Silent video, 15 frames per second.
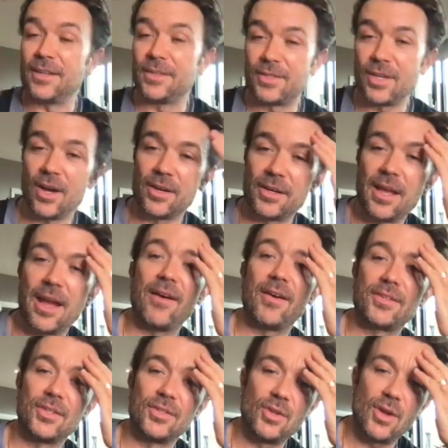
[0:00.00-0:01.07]
And certain
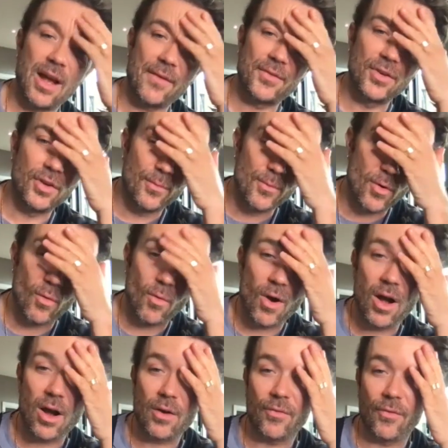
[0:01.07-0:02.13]
characters you have to do more
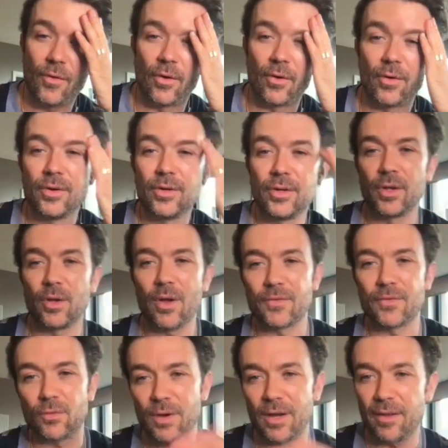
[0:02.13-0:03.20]
work for. You have
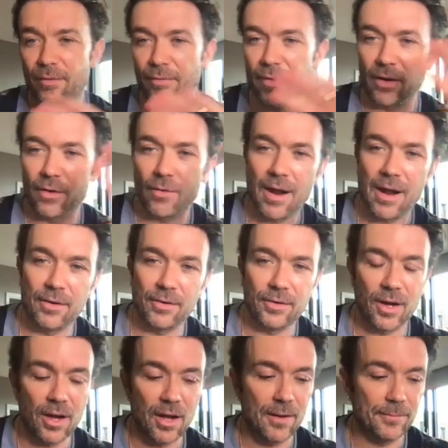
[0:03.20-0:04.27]
to really figure
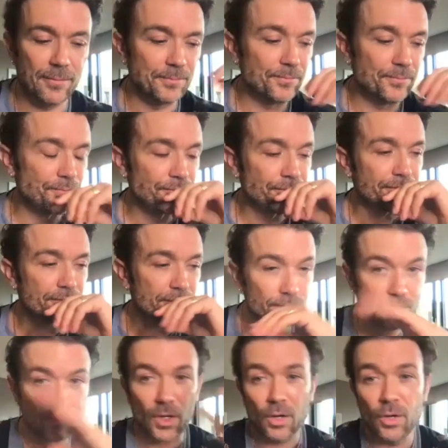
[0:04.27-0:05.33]
out
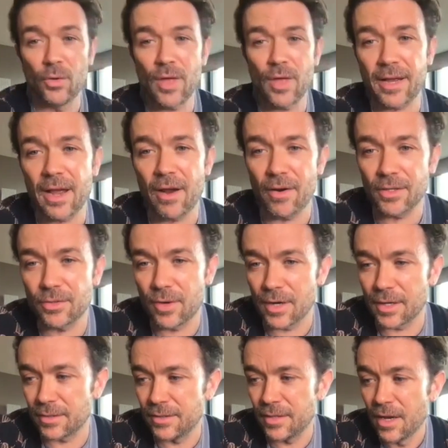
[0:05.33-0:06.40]
who that character
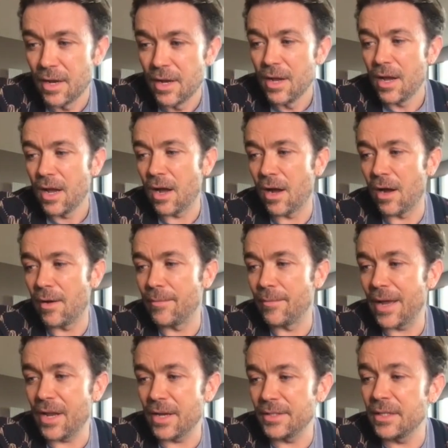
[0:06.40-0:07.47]
is.
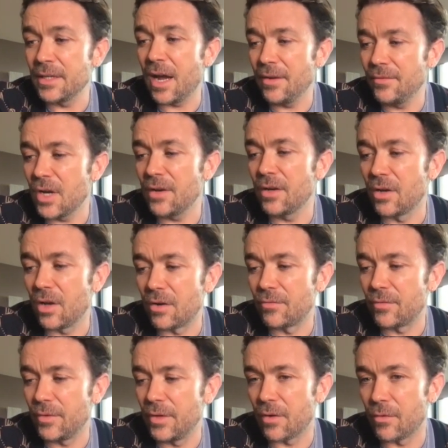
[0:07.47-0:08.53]
And I've done a lot
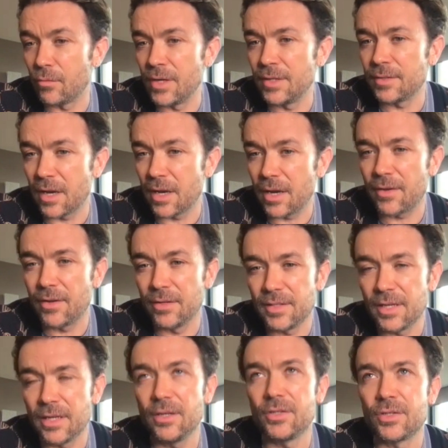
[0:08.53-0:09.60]
of, research, and I
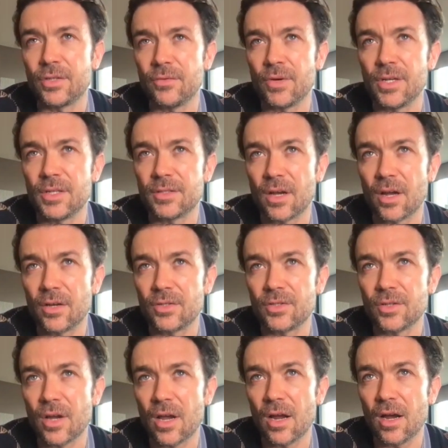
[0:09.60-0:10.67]
continue to do
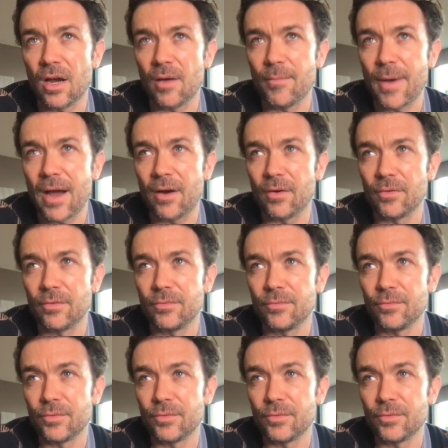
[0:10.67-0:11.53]
research about,